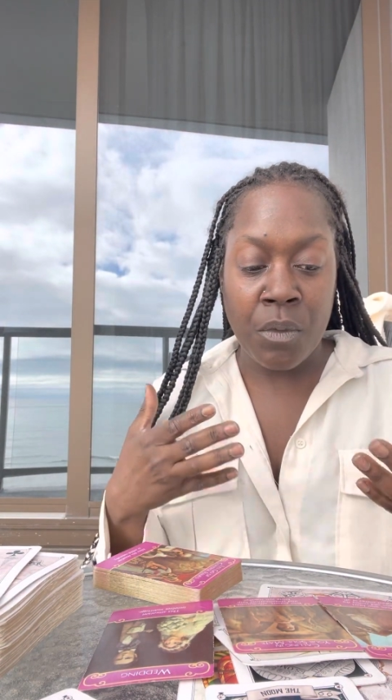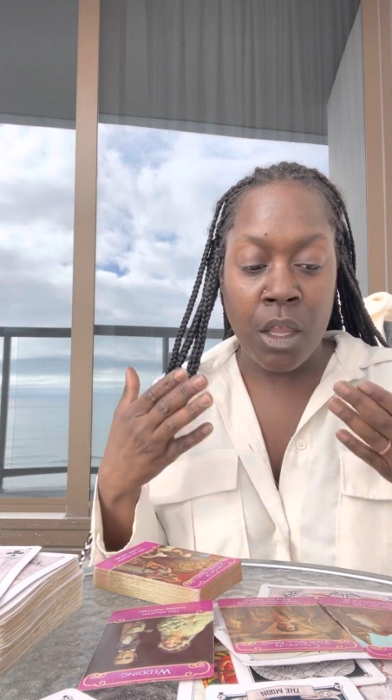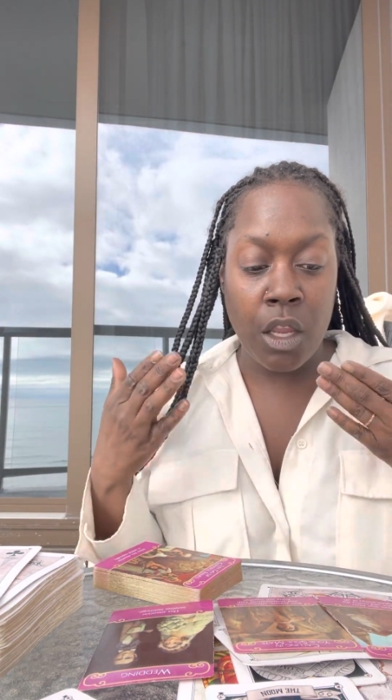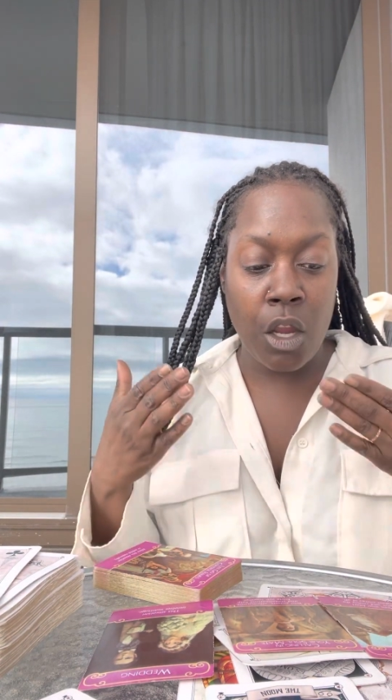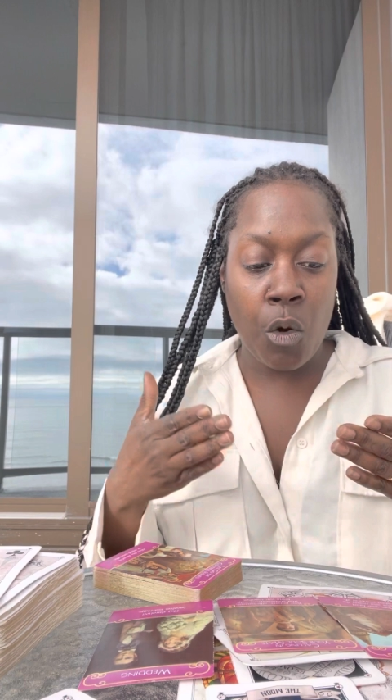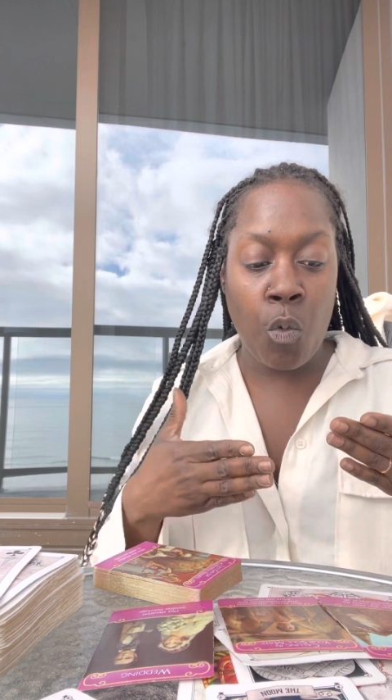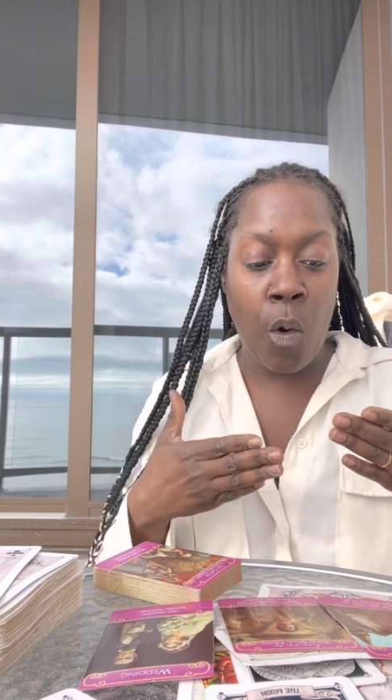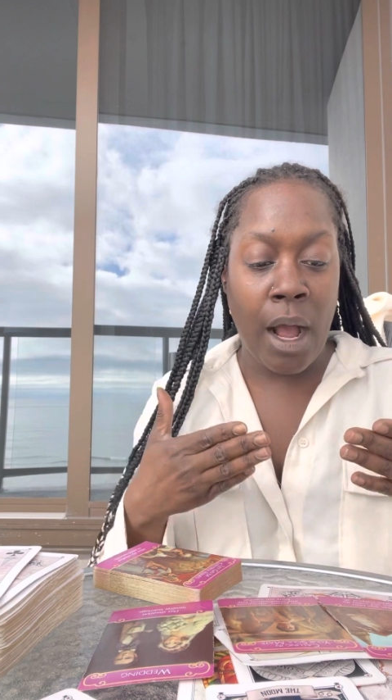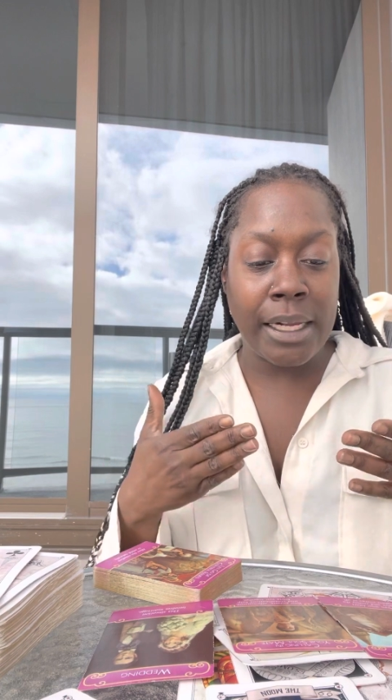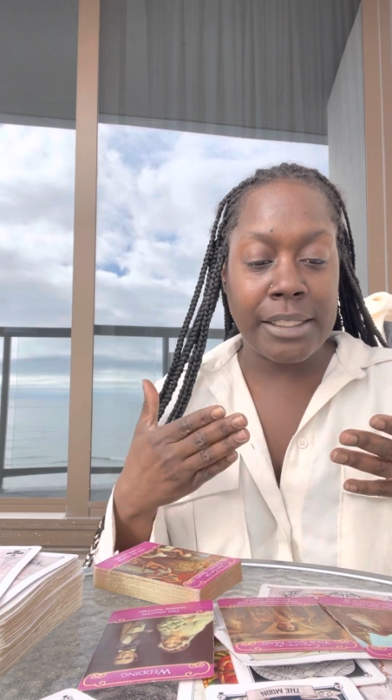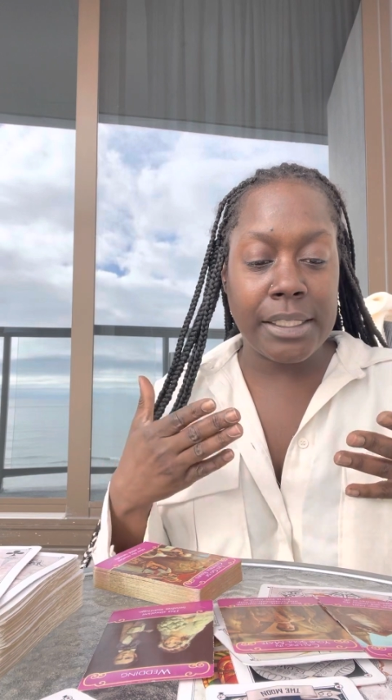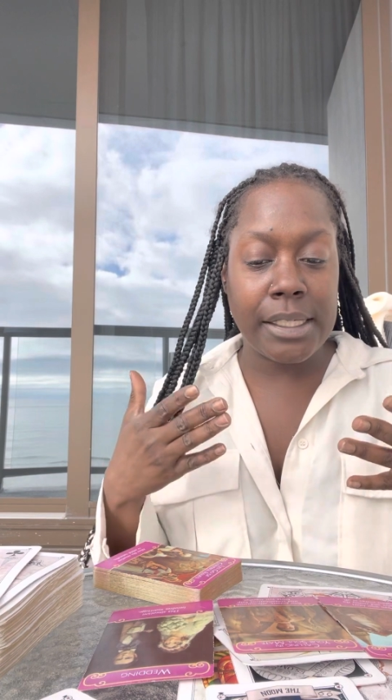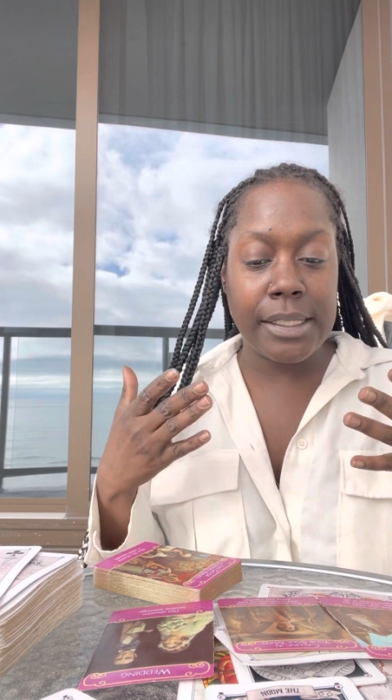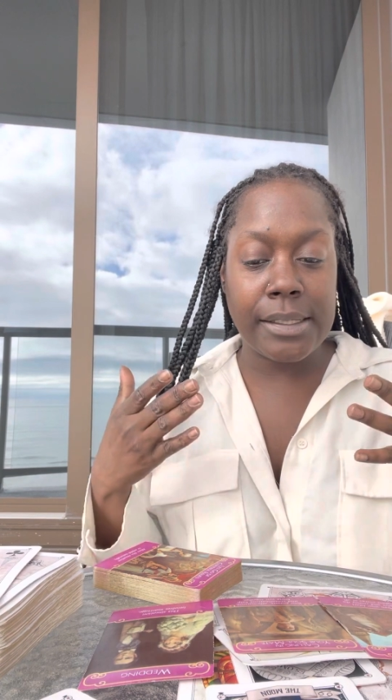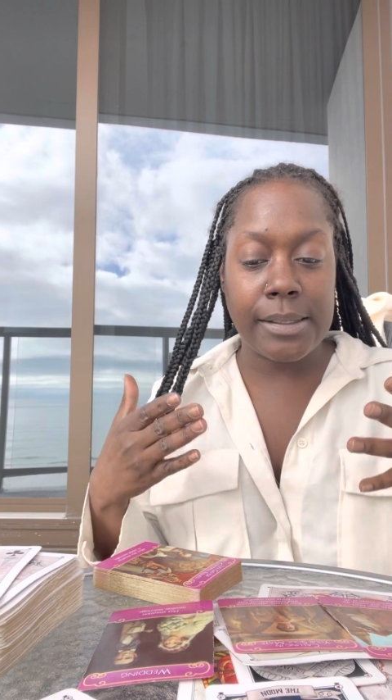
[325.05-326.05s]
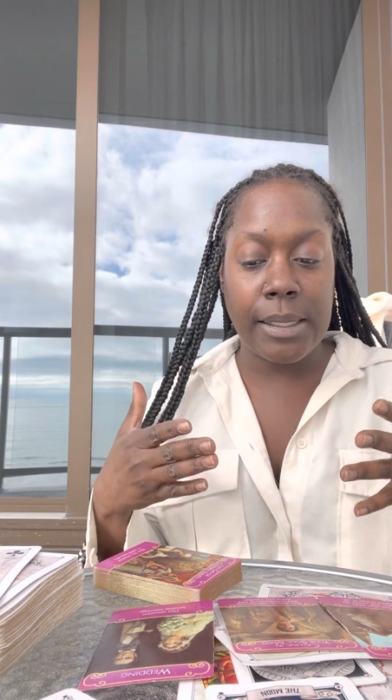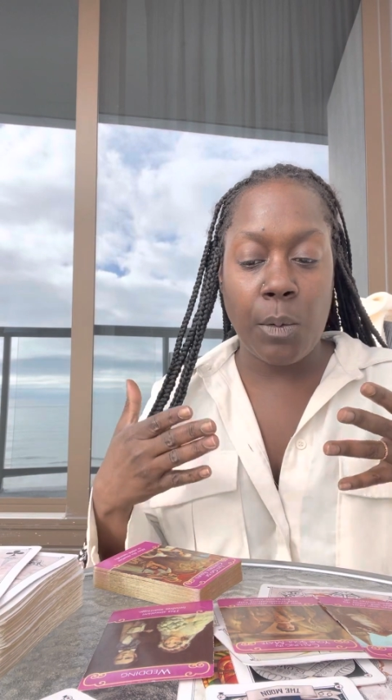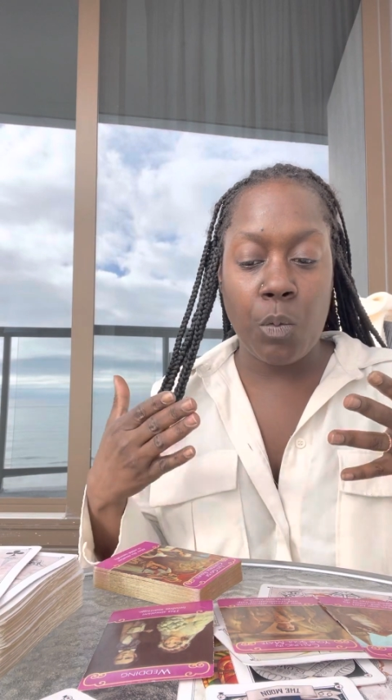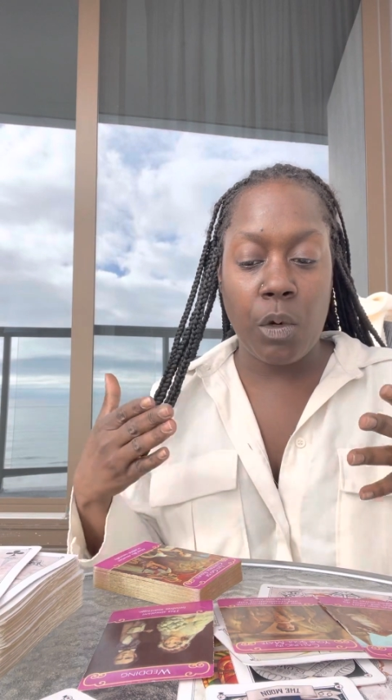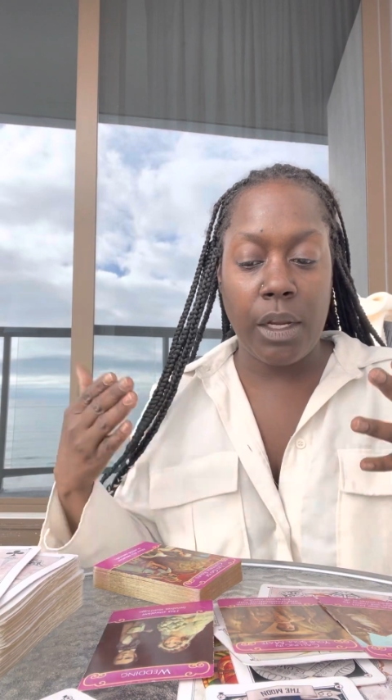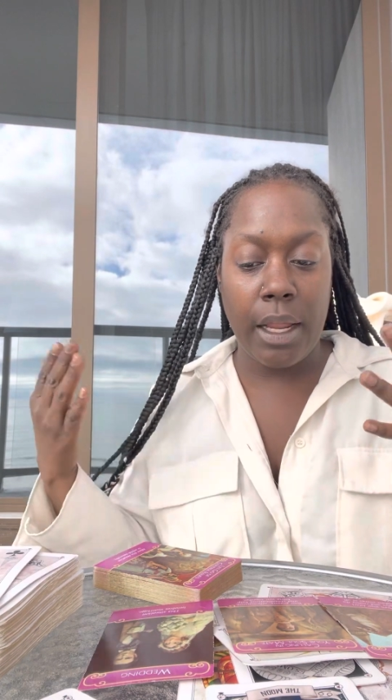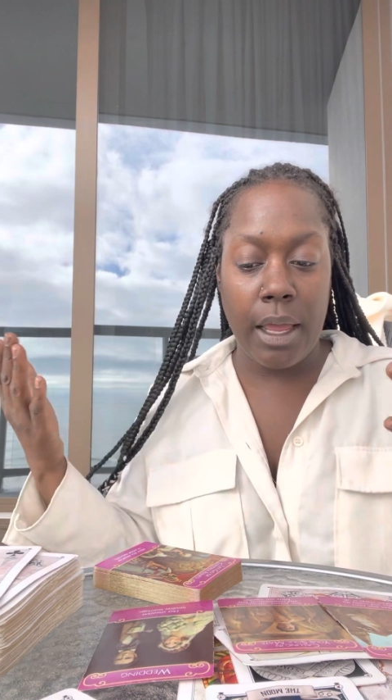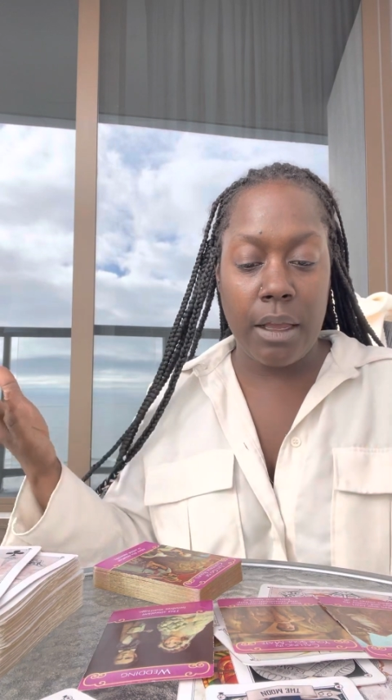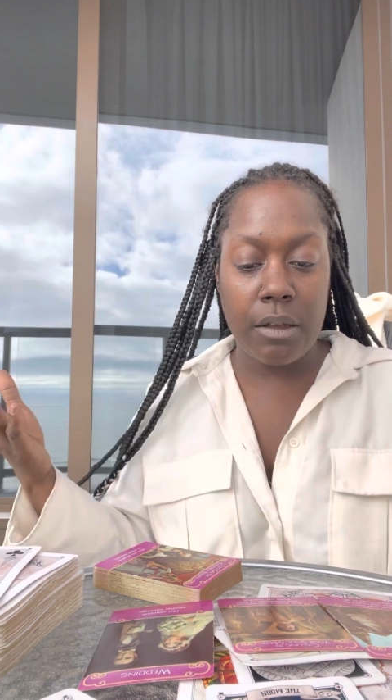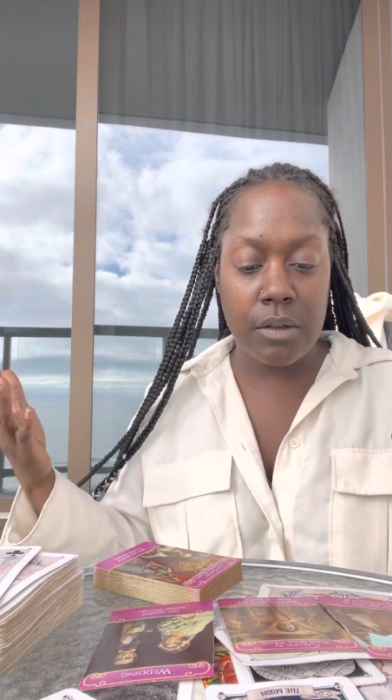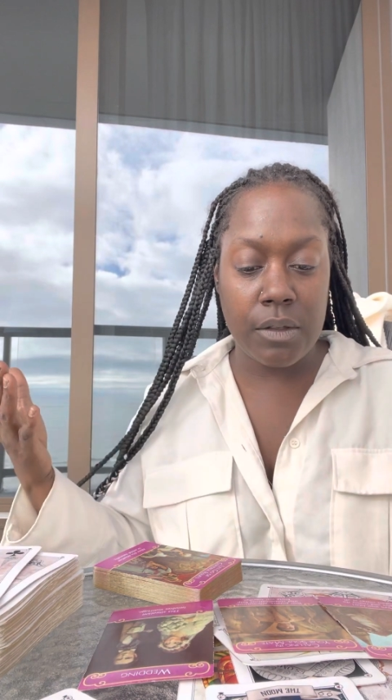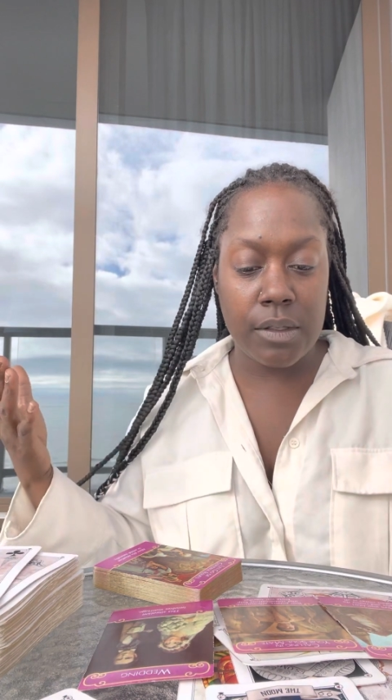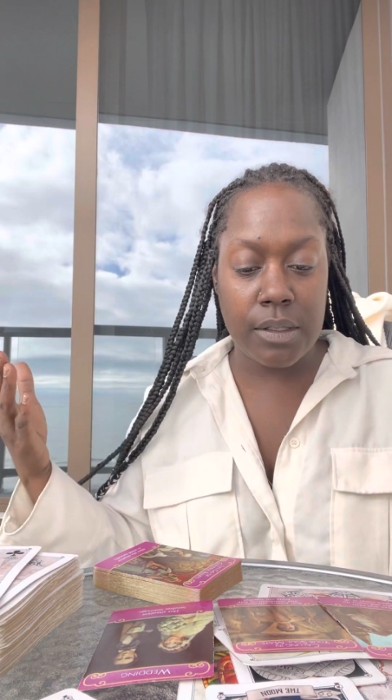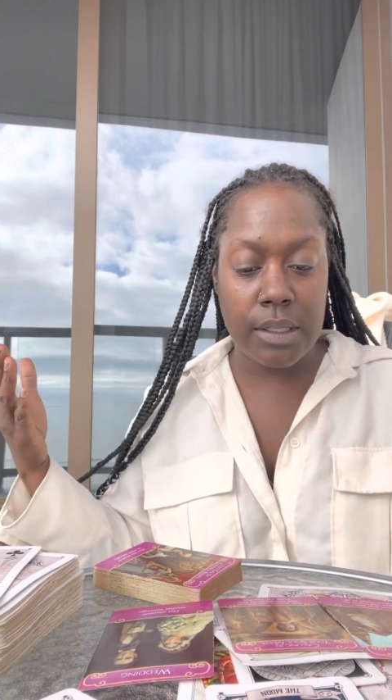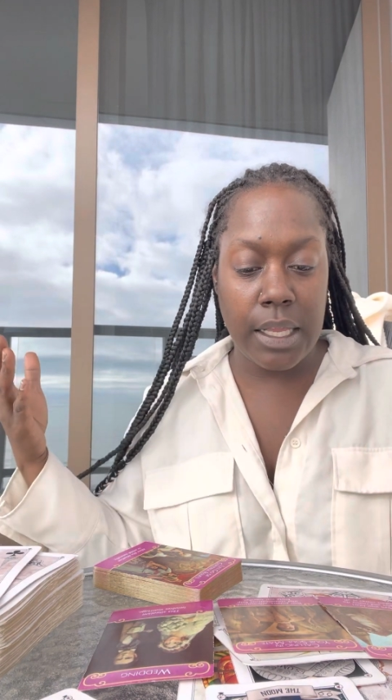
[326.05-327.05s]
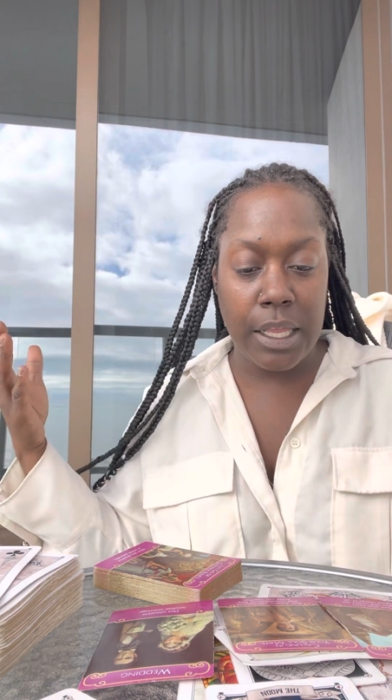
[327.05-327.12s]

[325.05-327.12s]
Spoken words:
You're watching someone else